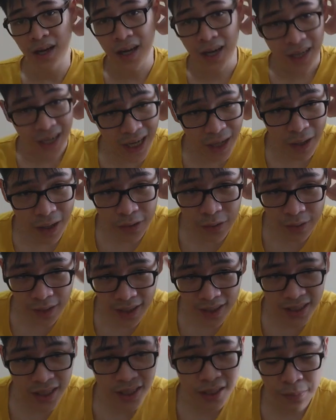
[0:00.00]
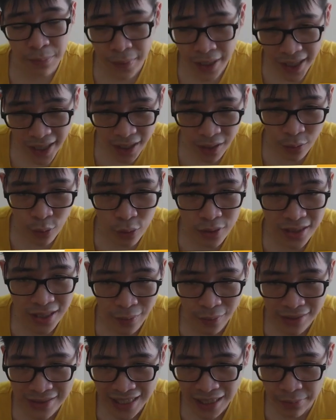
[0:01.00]
Now, actually, it is me who's down
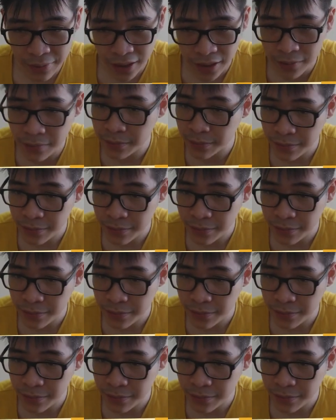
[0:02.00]
on time here.